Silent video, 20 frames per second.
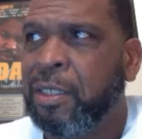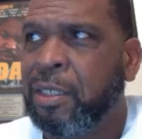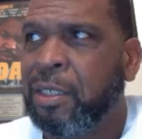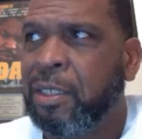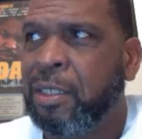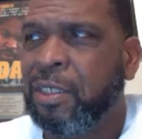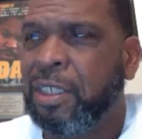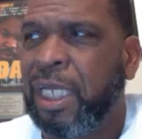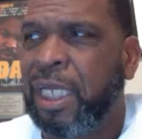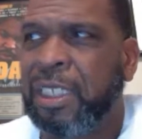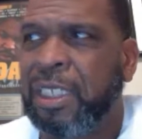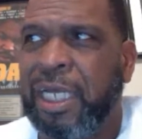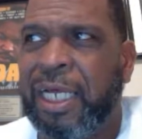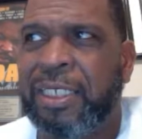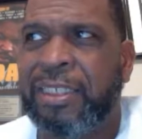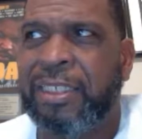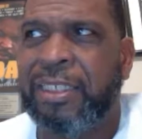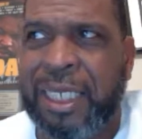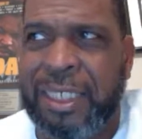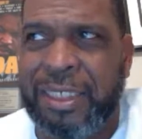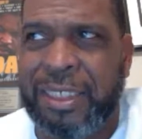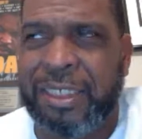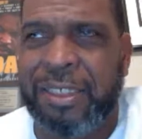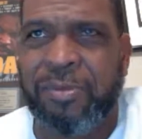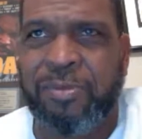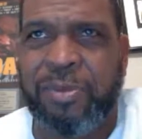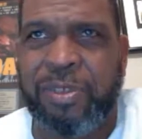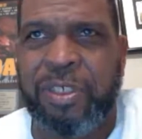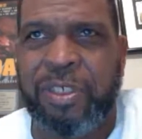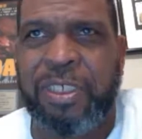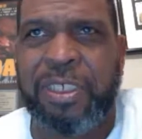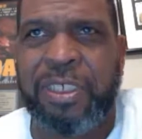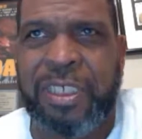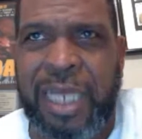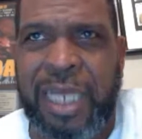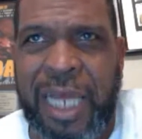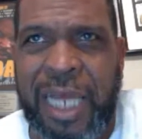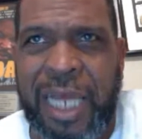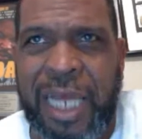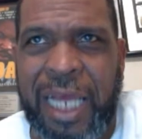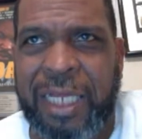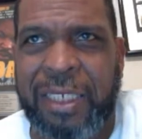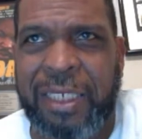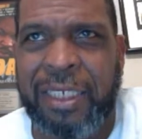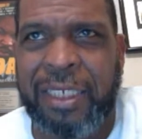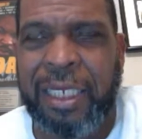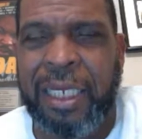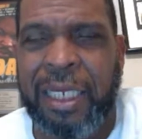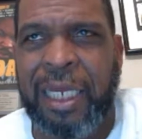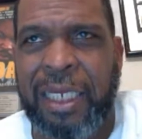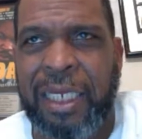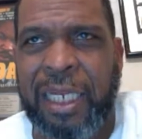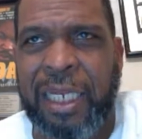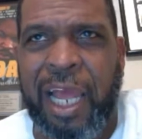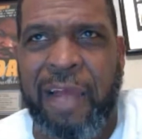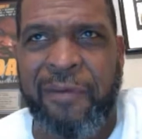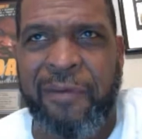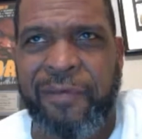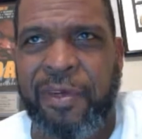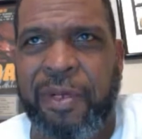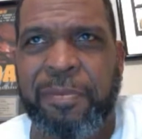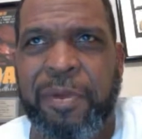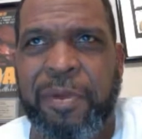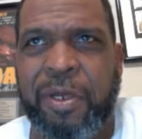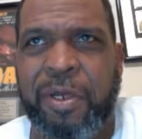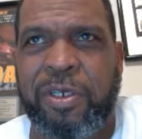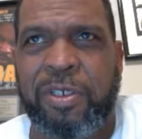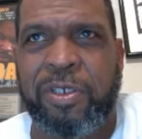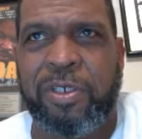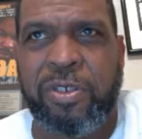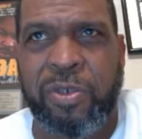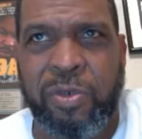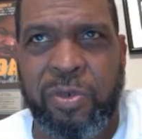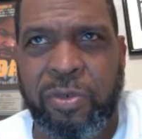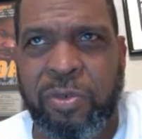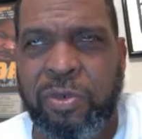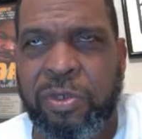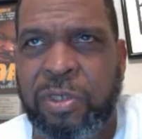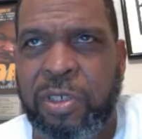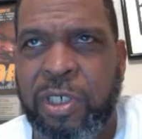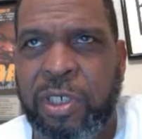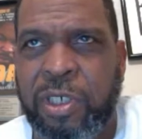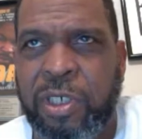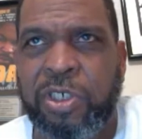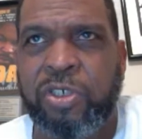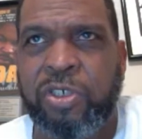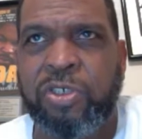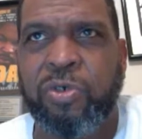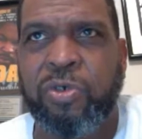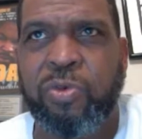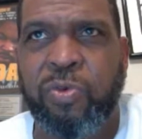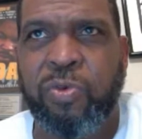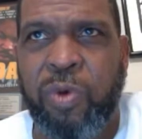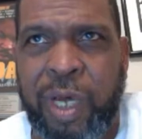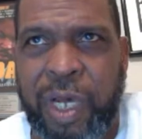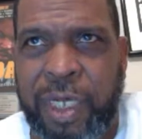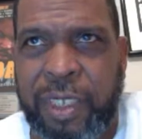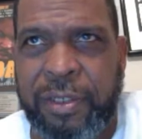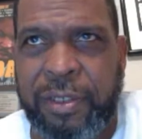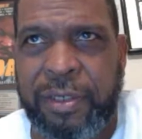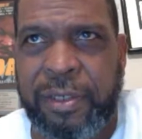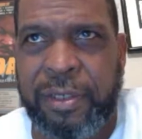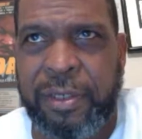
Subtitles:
Standardized testing was designed in African-American schools to do what?